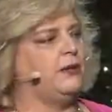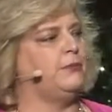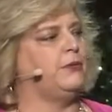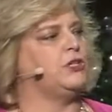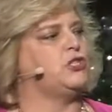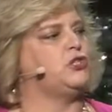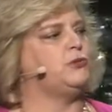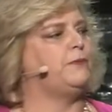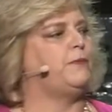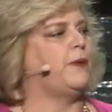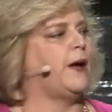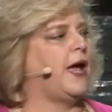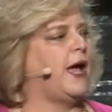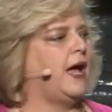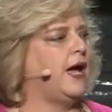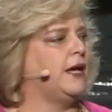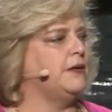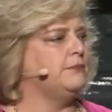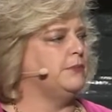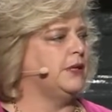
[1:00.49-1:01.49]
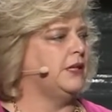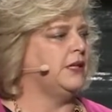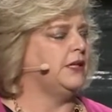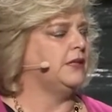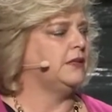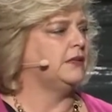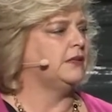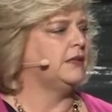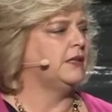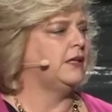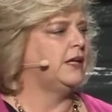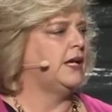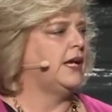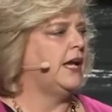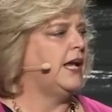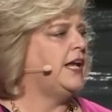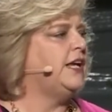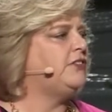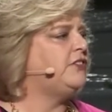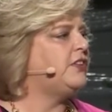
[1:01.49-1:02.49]
image behind me.
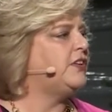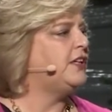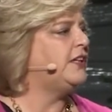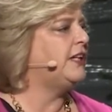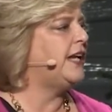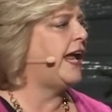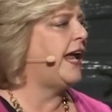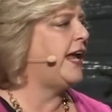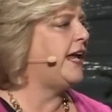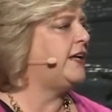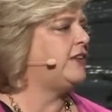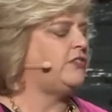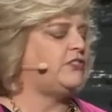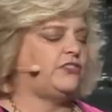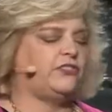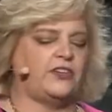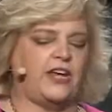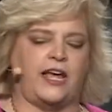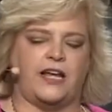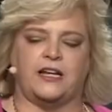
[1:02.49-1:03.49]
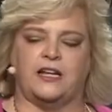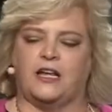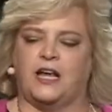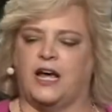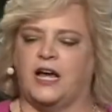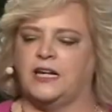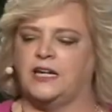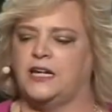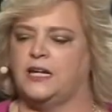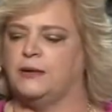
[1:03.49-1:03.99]
It's an enhanced satellite